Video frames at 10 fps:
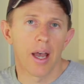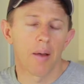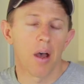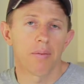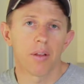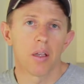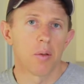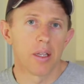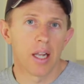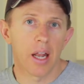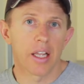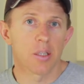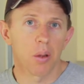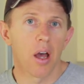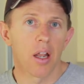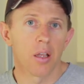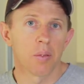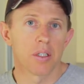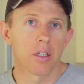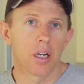um, hopefully it'll be none exploding,
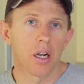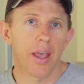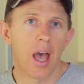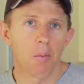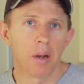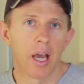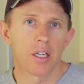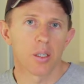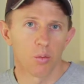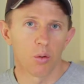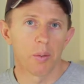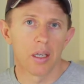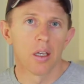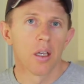but certainly the carbonation will be